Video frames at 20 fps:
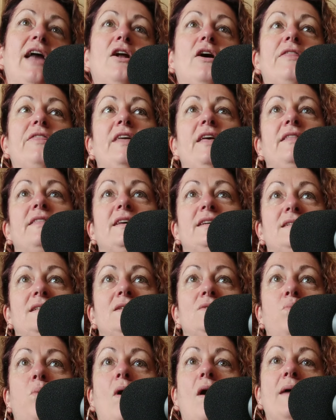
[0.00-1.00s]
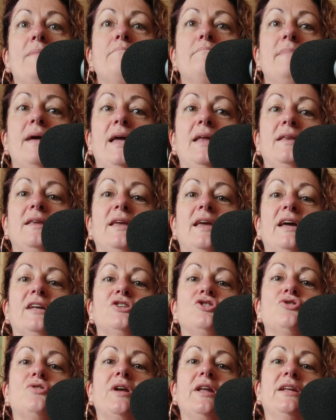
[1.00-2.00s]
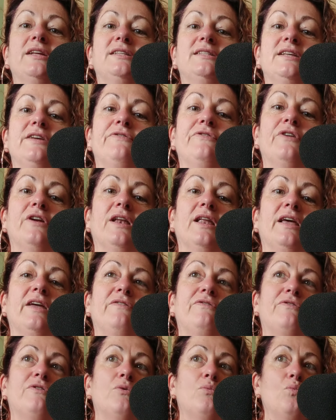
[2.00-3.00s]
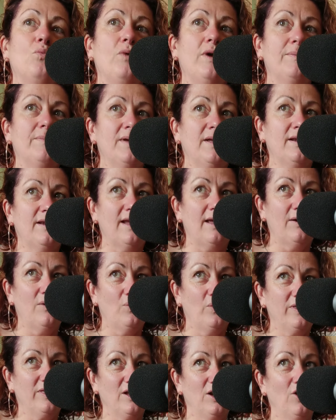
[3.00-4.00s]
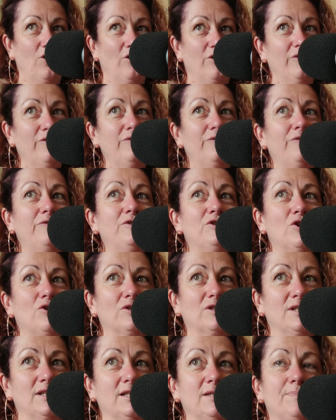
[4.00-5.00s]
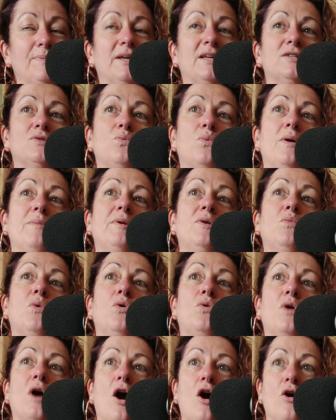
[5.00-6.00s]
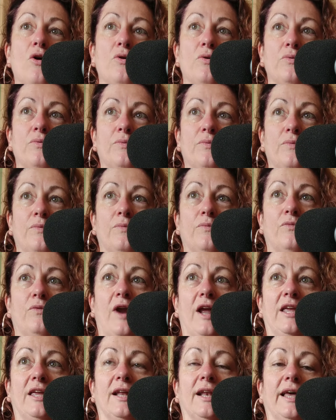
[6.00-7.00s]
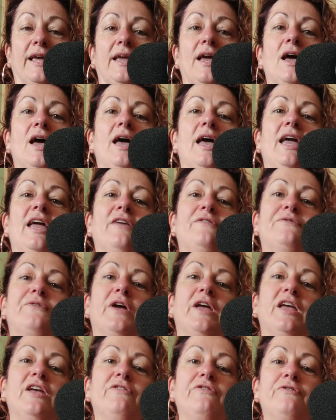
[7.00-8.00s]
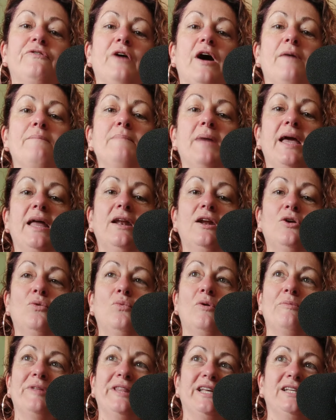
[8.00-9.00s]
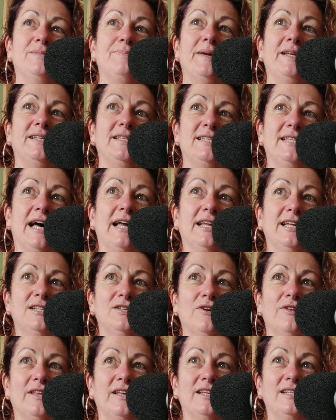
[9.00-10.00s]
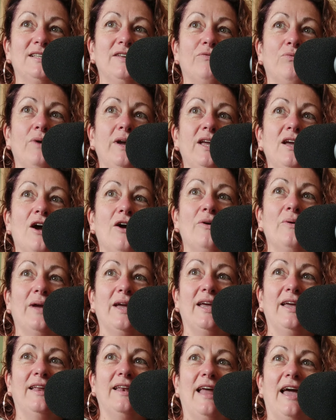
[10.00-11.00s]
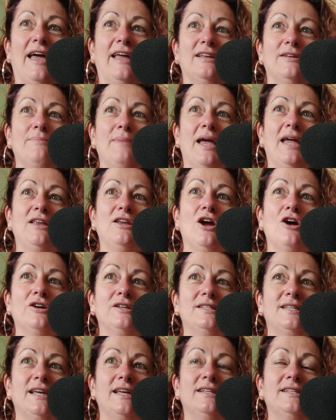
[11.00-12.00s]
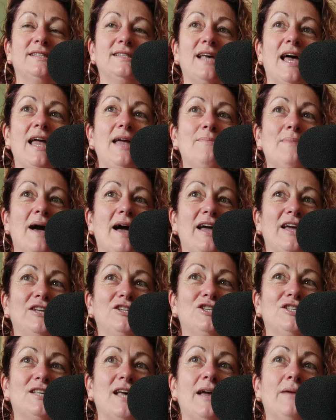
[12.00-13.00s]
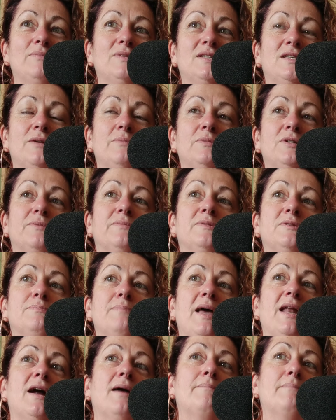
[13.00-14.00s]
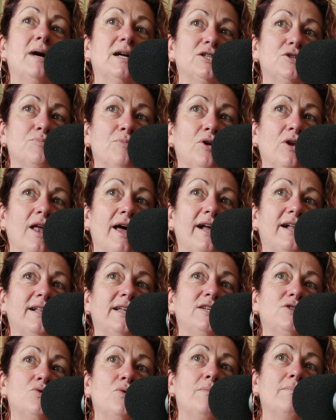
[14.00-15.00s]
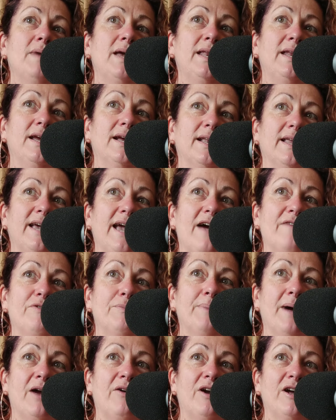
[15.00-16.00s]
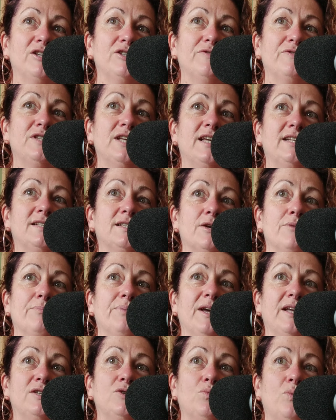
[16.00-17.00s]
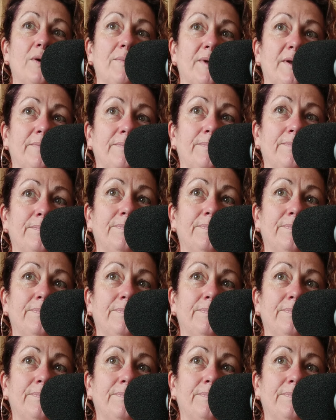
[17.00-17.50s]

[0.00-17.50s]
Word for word: And I think this is why men get treated differently from women with a lot of doctors because women will go regularly. If if a man and a woman, there's been studies on this. If we go in and a man goes in, same age, same symptoms, men are much more likely to immediately have a barrage of tests compared to women.